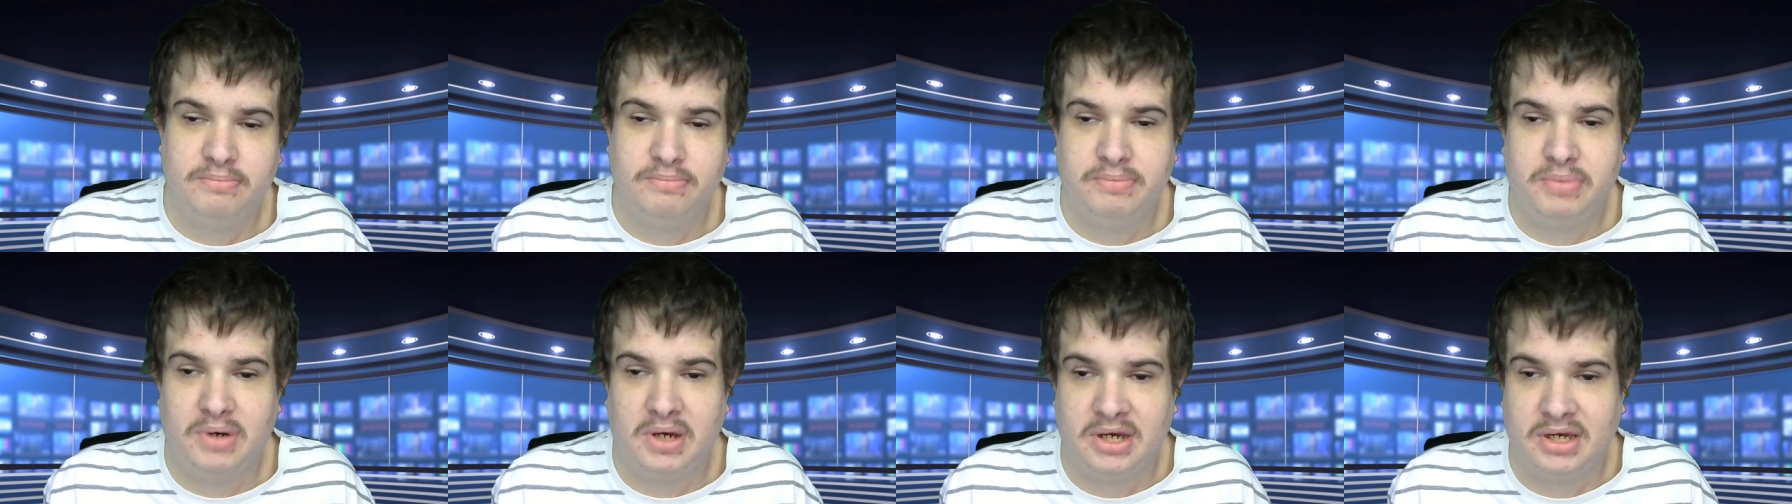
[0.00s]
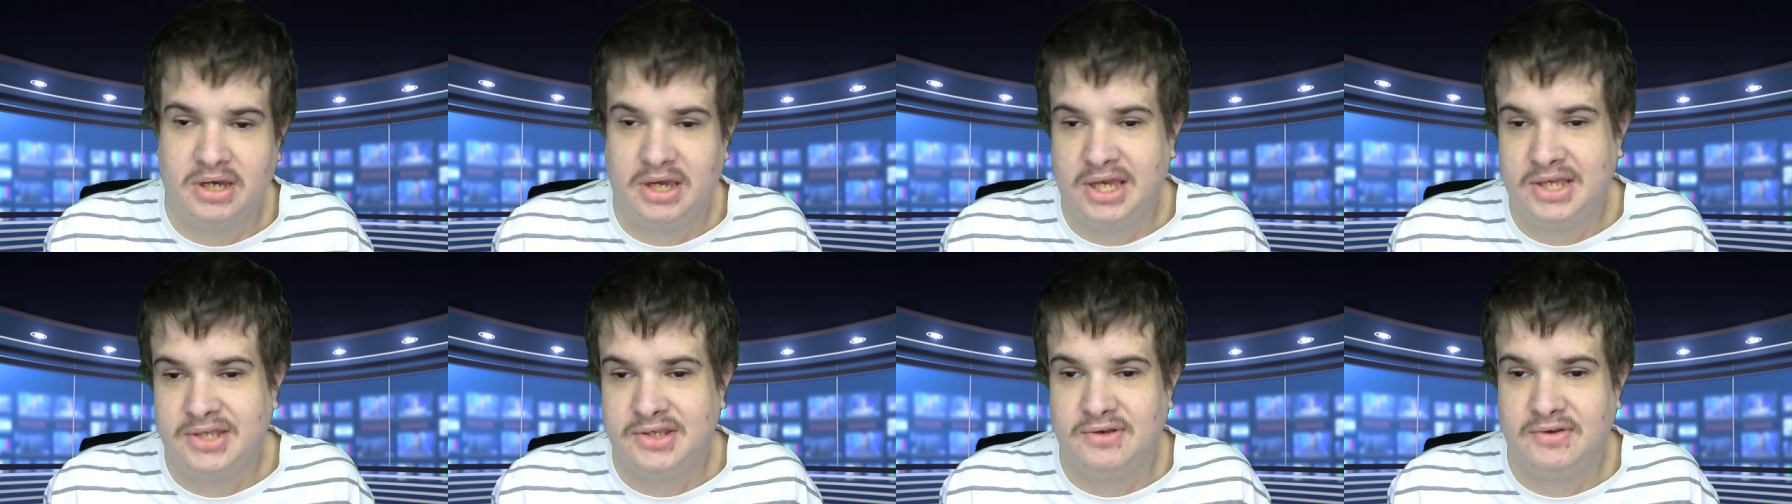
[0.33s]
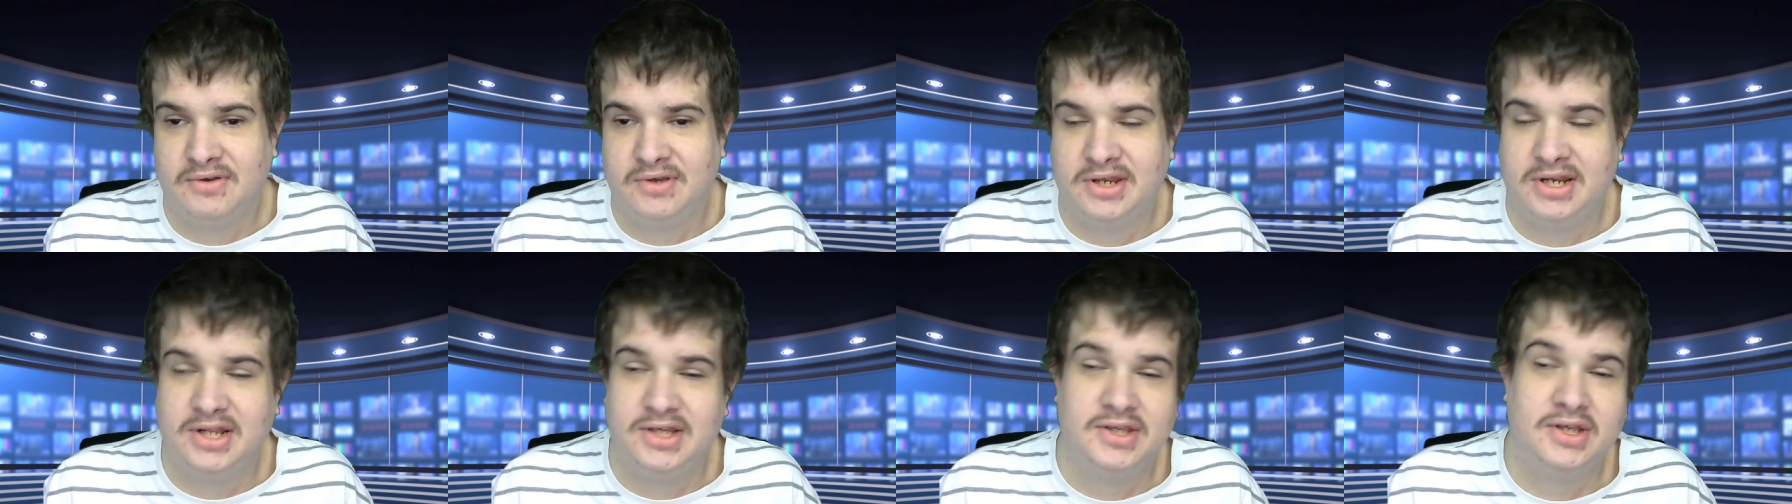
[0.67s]
But as I
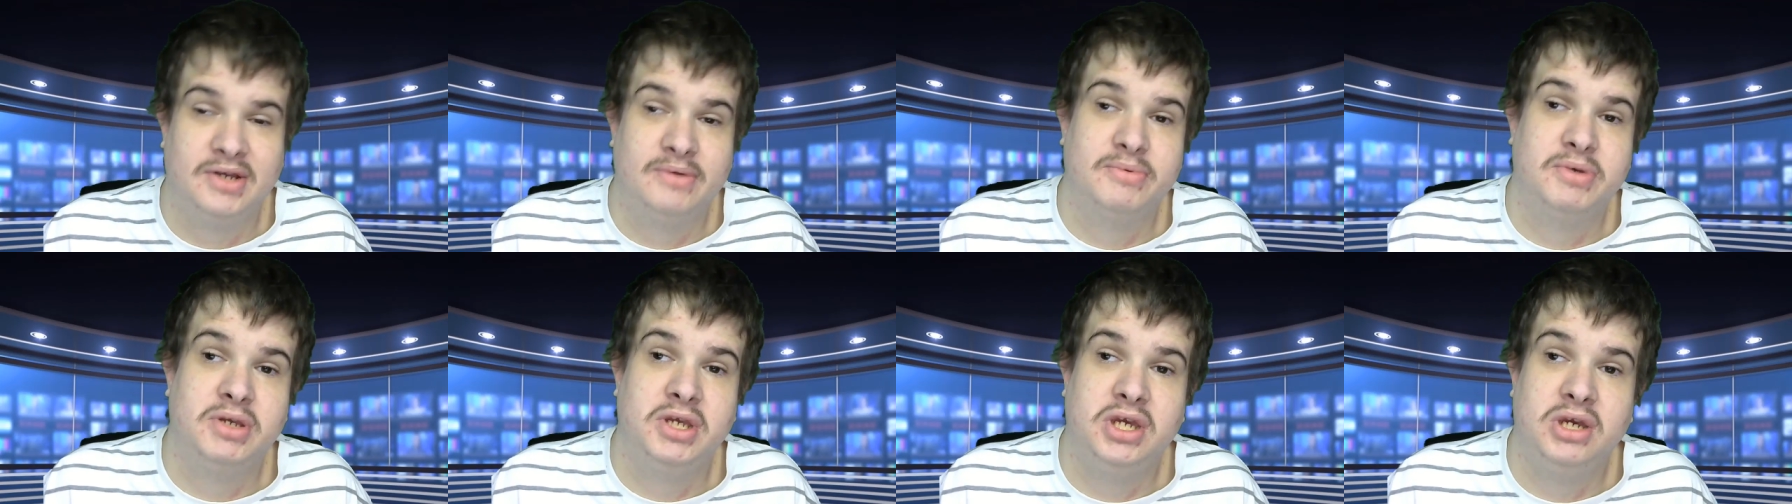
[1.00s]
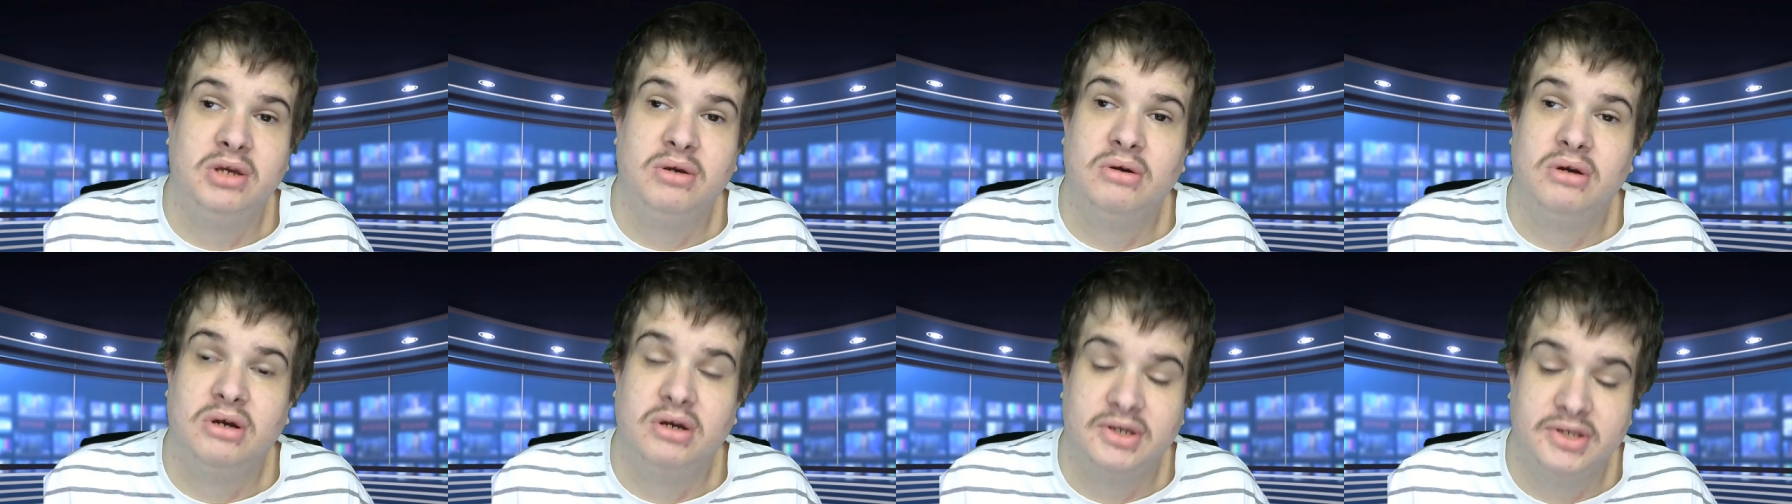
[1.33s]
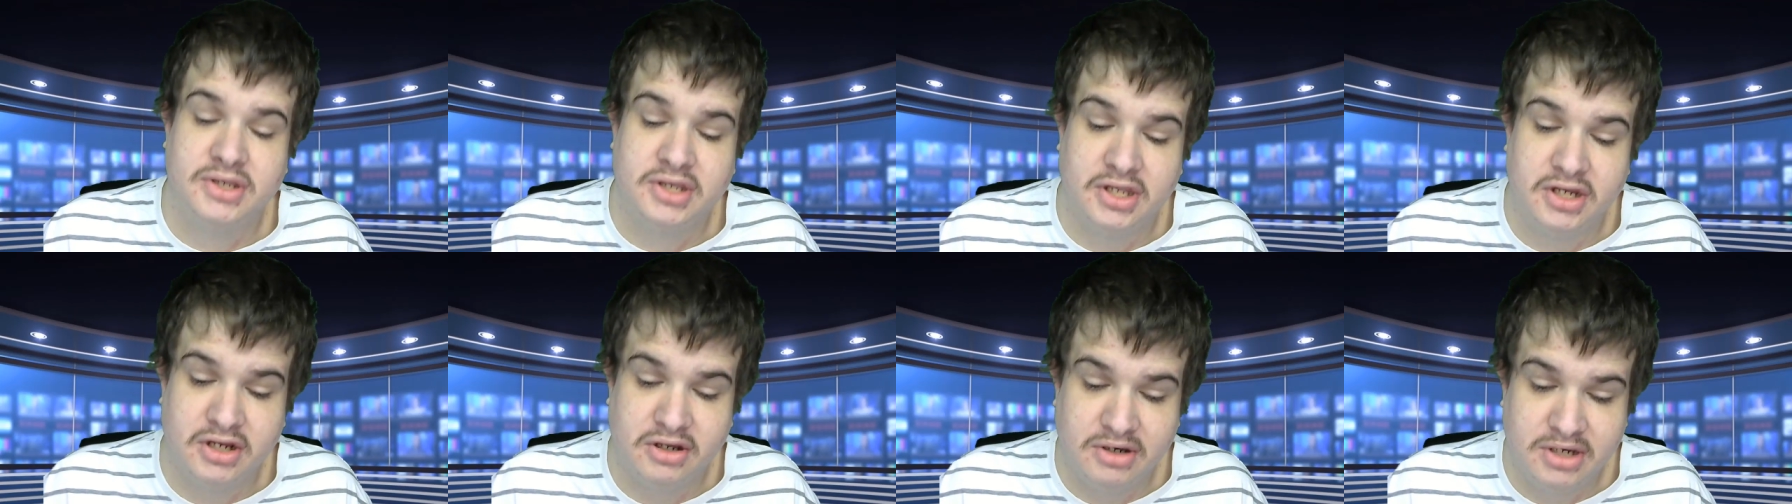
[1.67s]
said, it's up to you
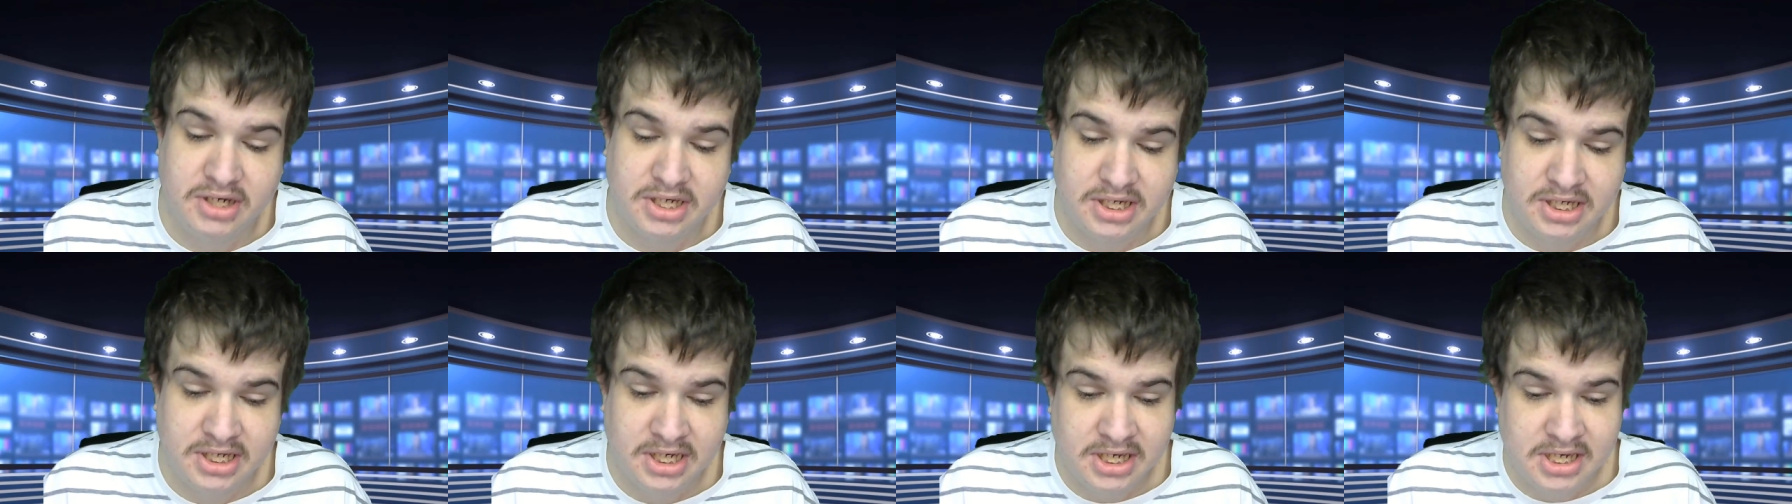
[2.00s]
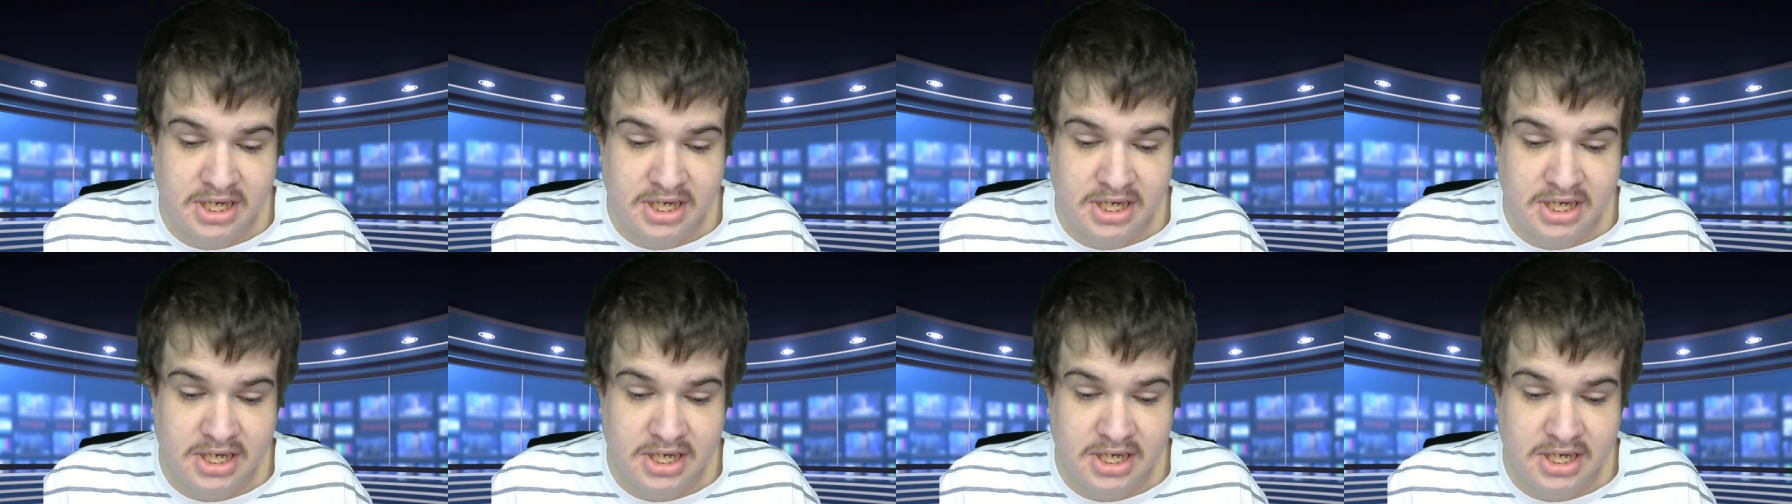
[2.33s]
guys to do it.